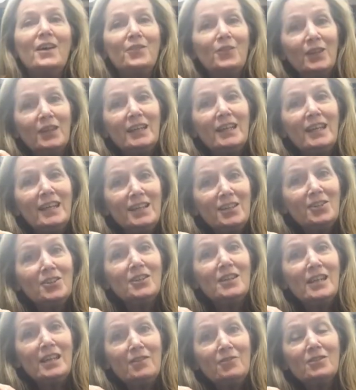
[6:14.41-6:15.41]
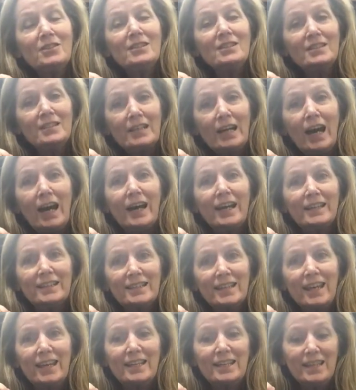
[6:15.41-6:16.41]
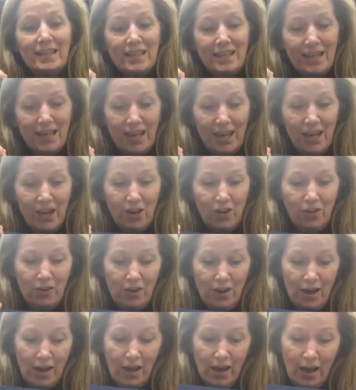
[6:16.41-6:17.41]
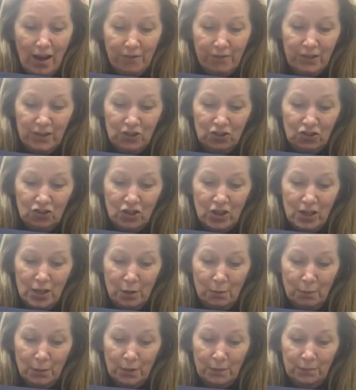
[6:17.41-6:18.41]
that he could even die taking care of his sheep?